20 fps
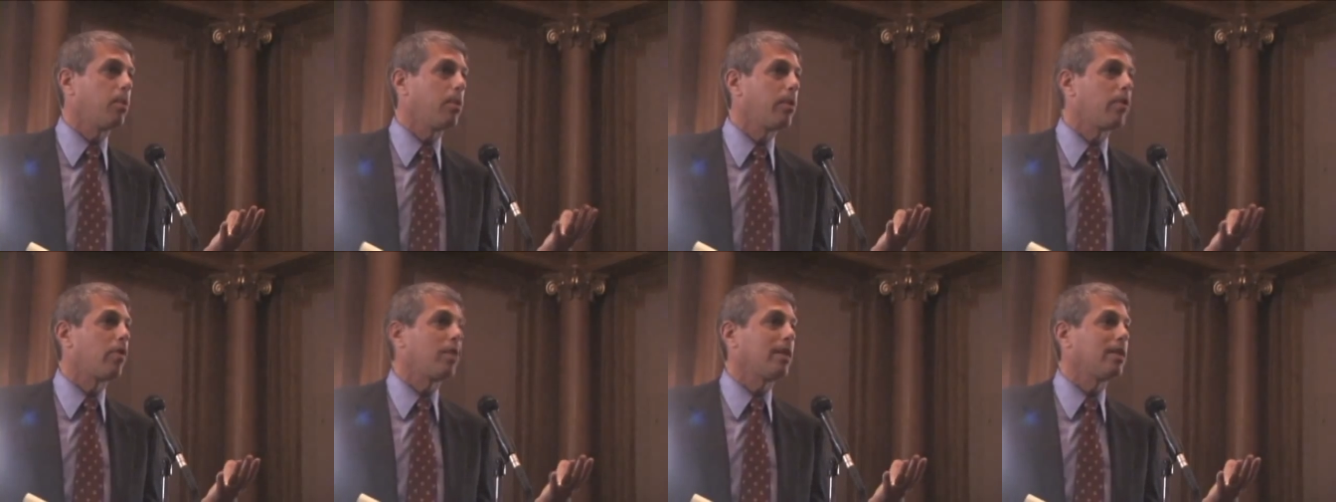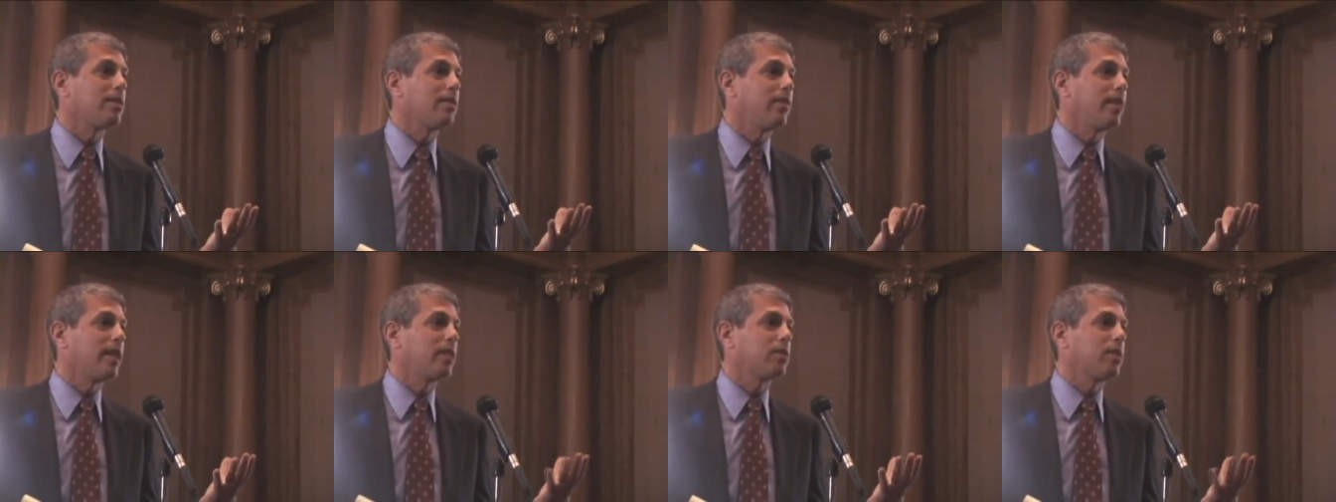with
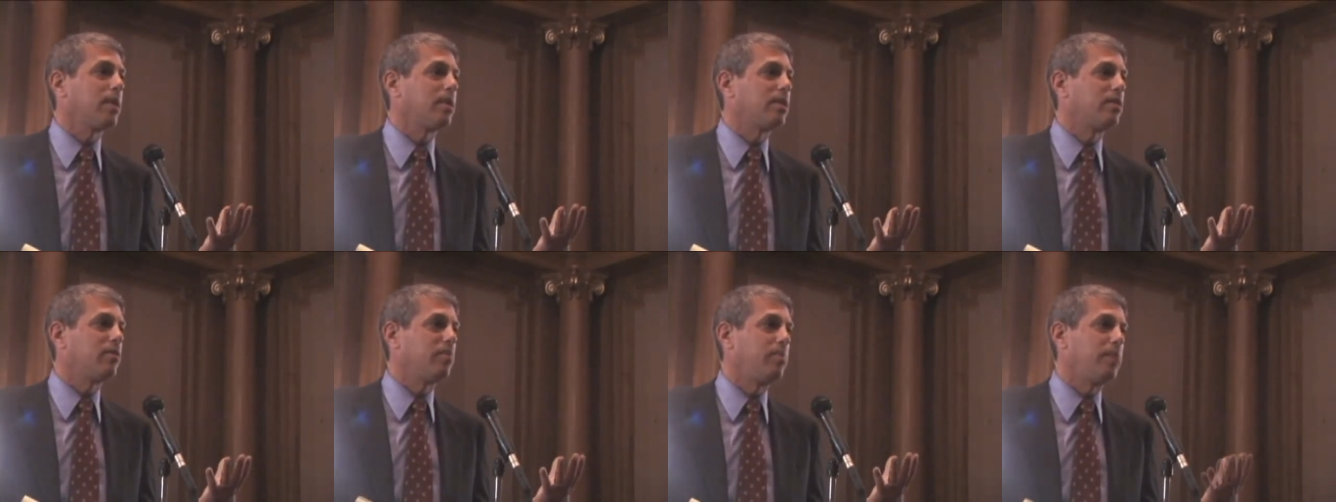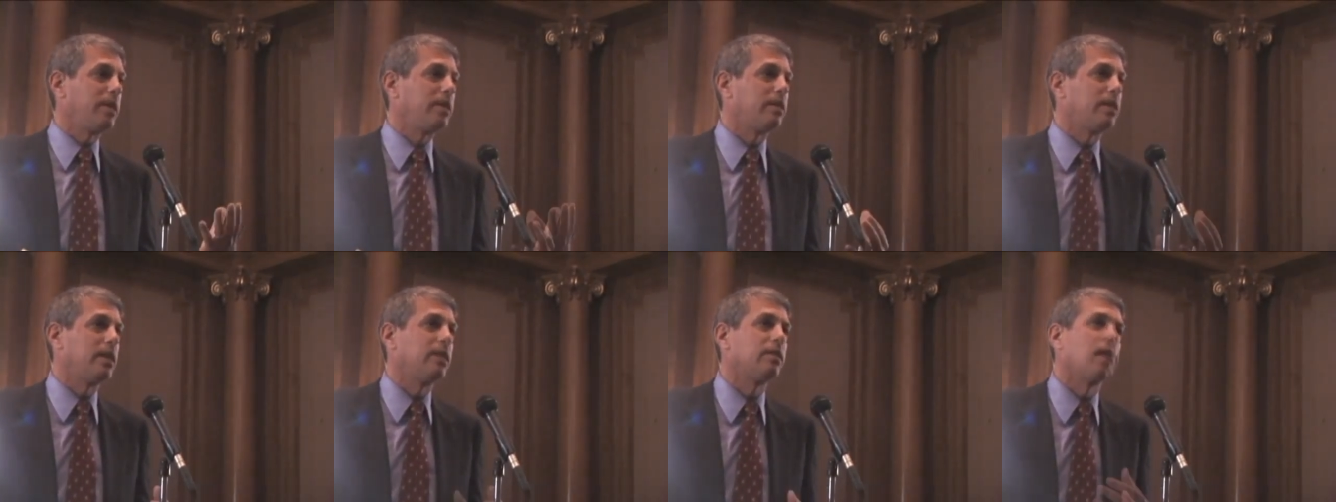relatively expensive P
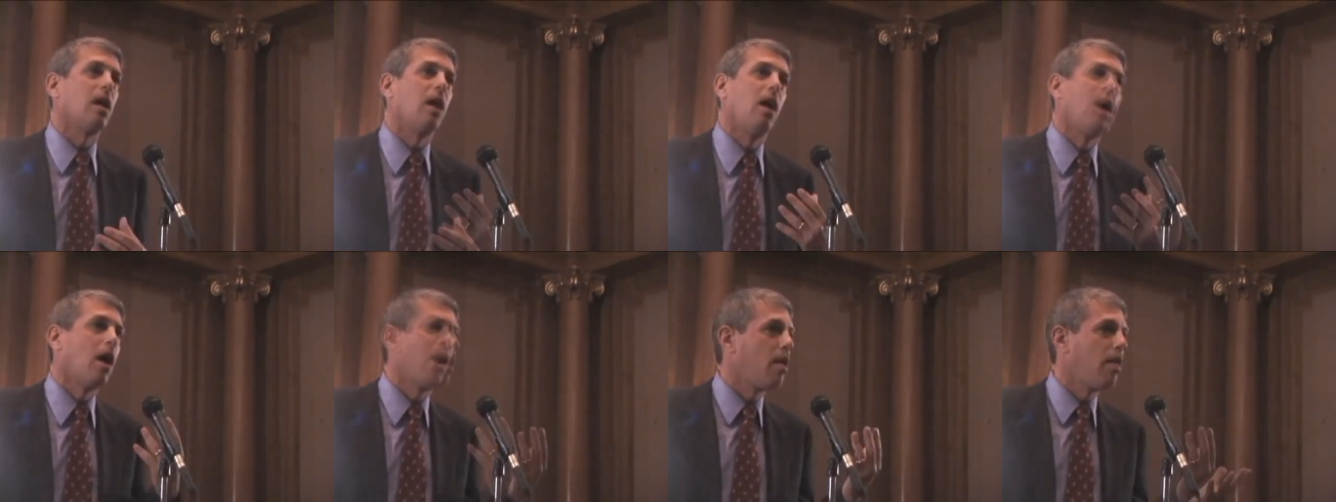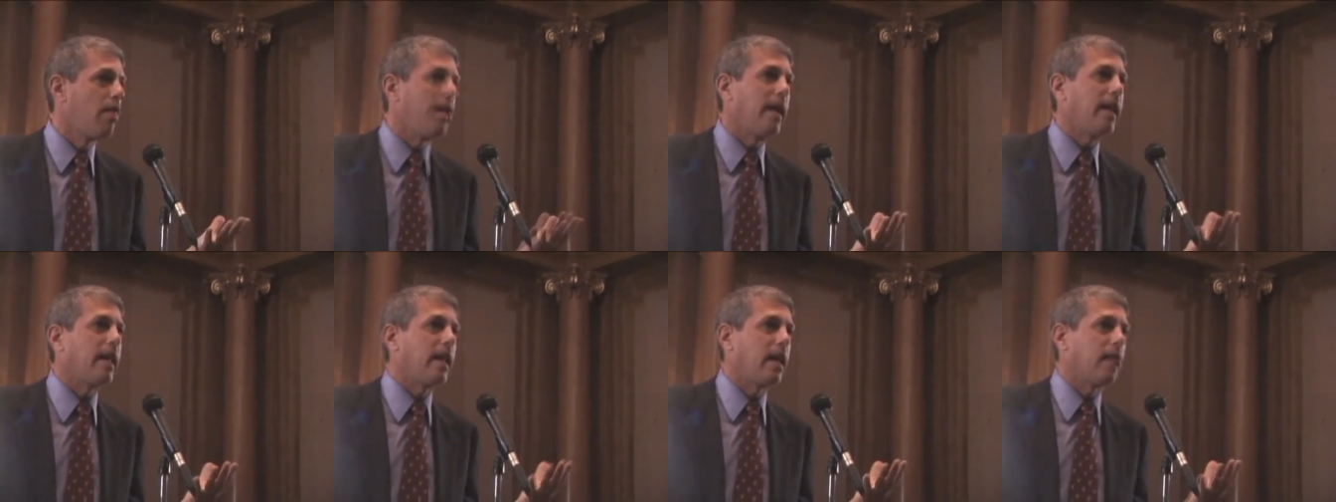Cs,
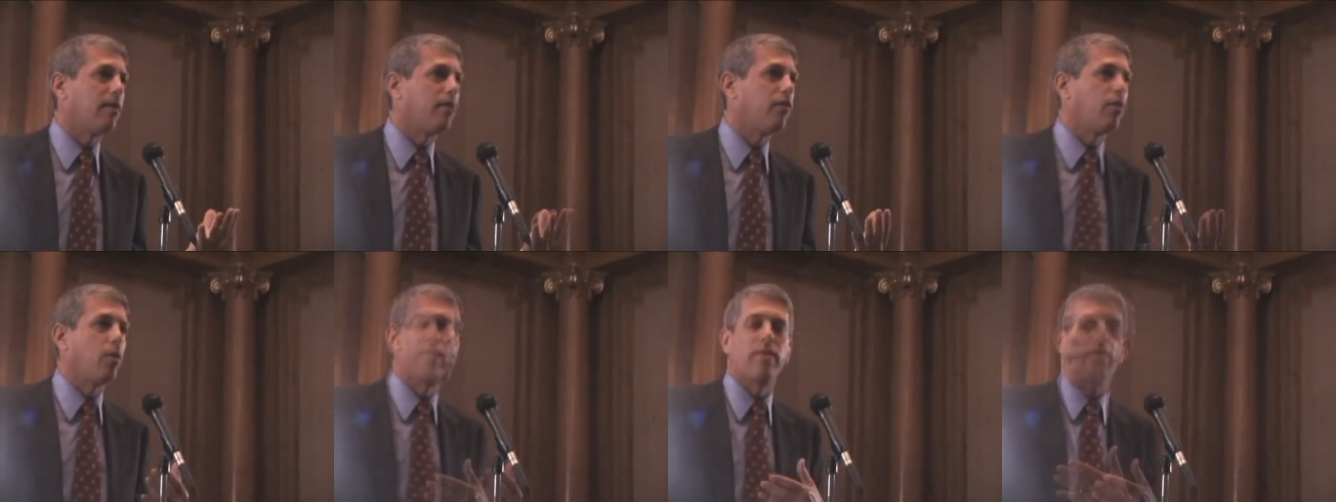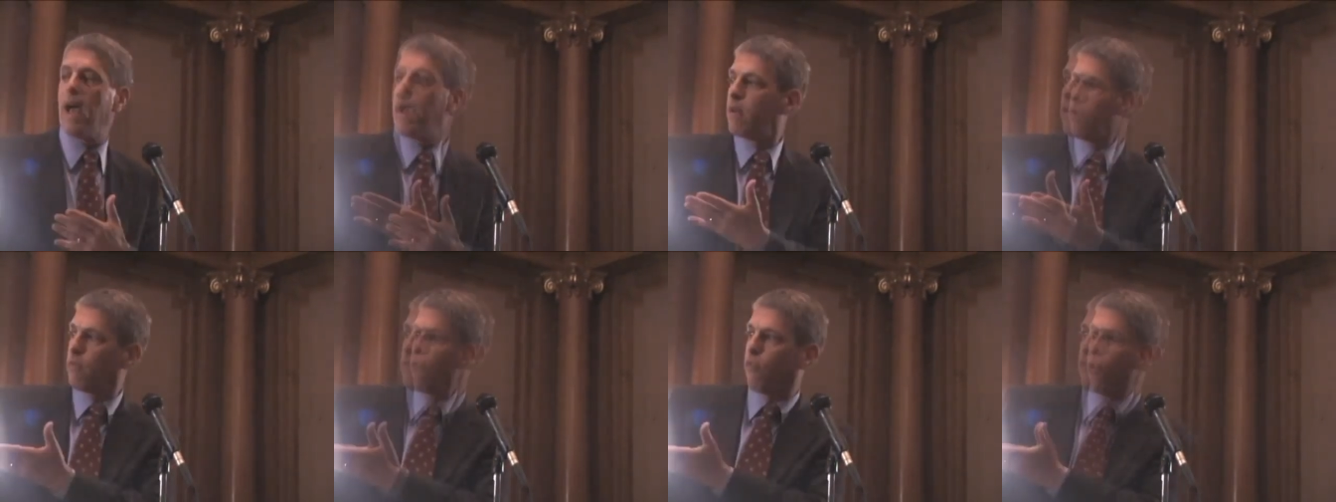they can't afford
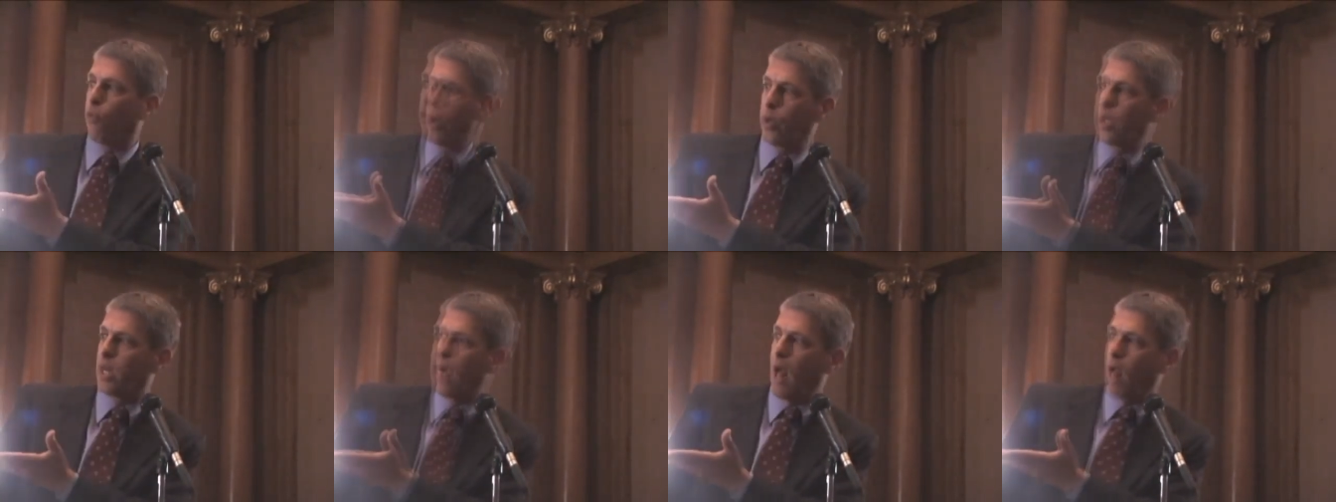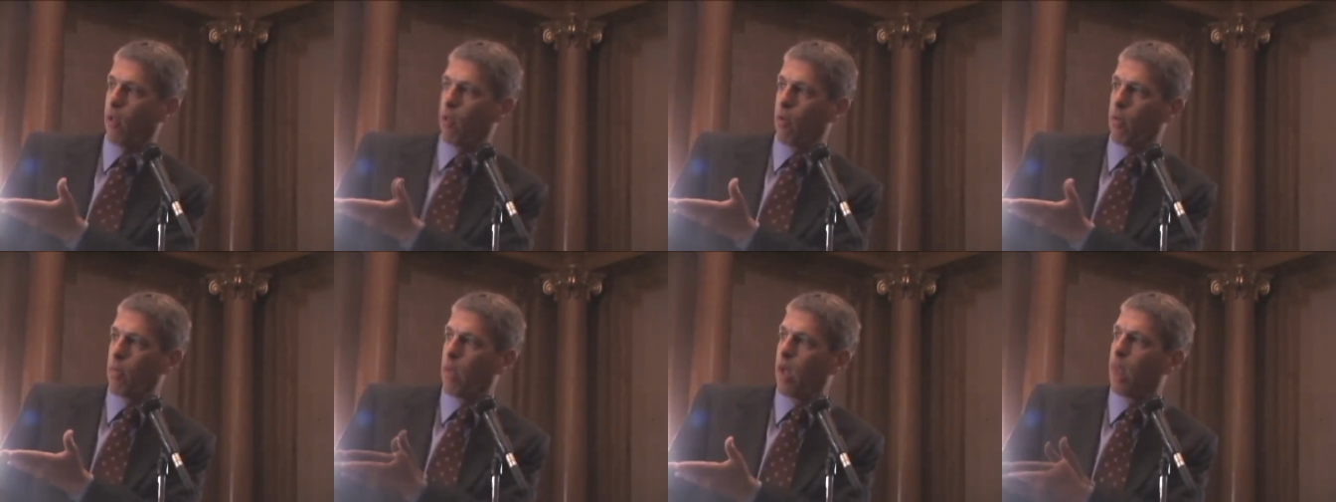that forty
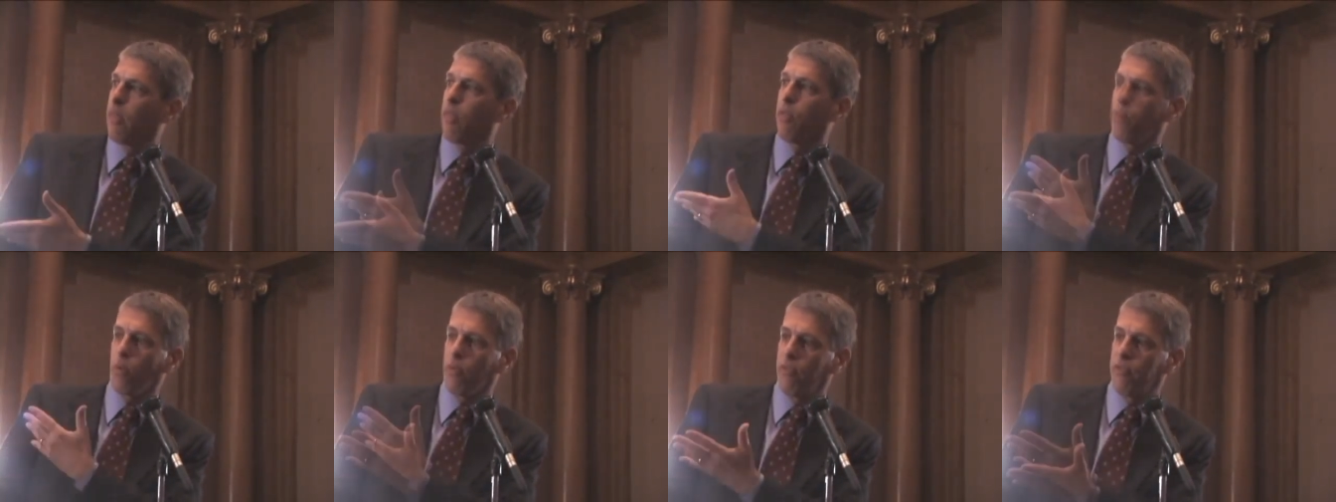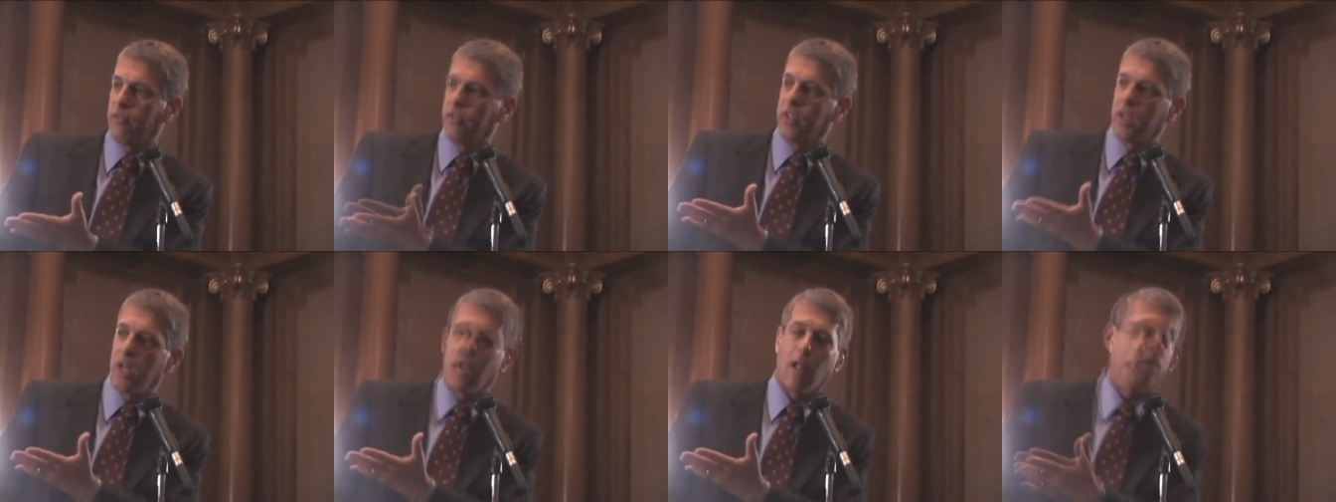dollars a month or
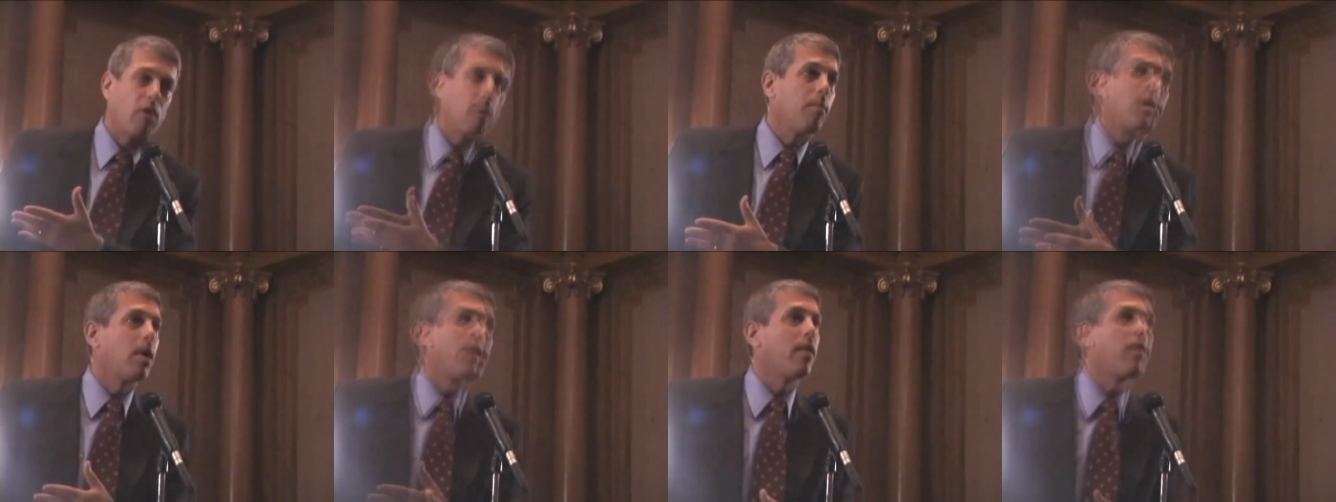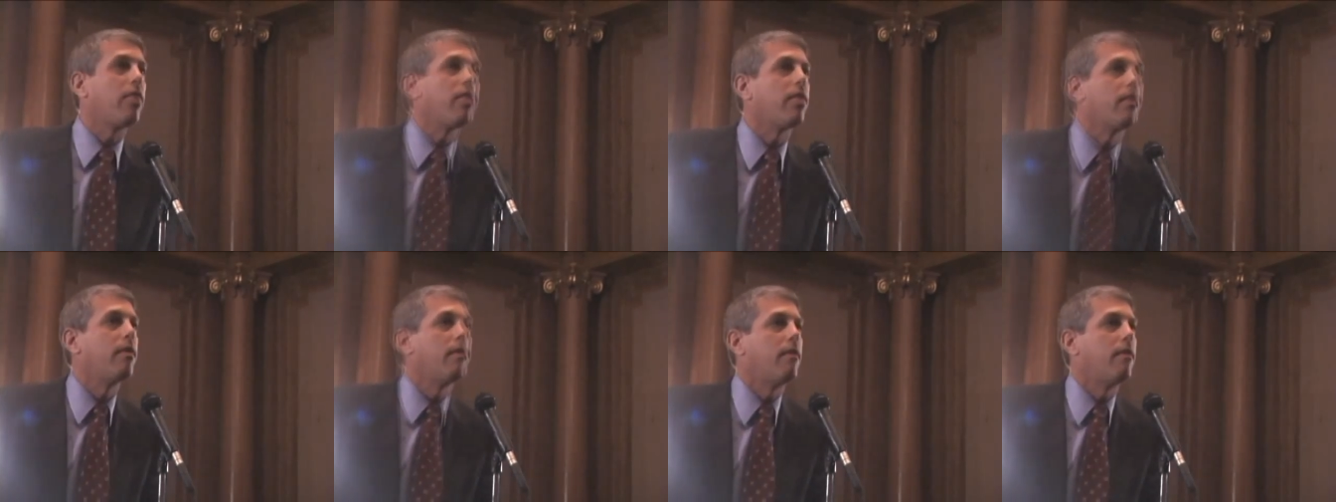fifty dollars a month